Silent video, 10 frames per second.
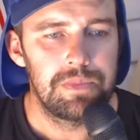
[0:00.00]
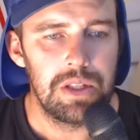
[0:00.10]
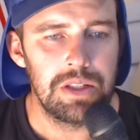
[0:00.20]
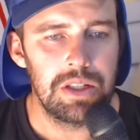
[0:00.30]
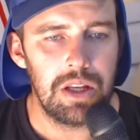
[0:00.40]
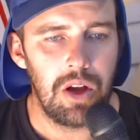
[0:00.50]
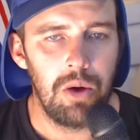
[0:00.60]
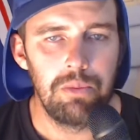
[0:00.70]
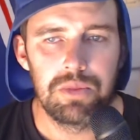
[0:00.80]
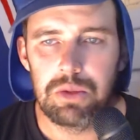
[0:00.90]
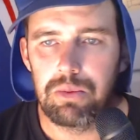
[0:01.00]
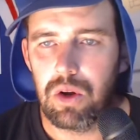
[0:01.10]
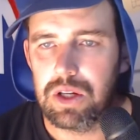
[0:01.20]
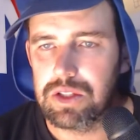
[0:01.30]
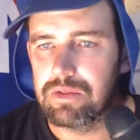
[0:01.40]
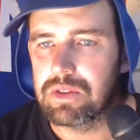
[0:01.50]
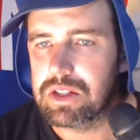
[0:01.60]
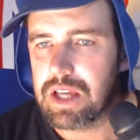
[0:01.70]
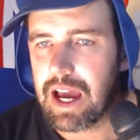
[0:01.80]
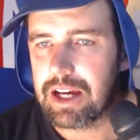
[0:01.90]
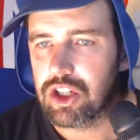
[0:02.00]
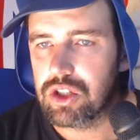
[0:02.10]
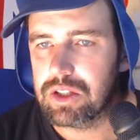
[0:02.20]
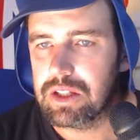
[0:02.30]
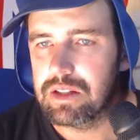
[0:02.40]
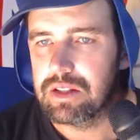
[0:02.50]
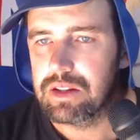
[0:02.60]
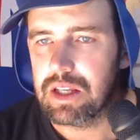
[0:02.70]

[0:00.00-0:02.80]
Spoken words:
Is it? I'm surprised if there's actually,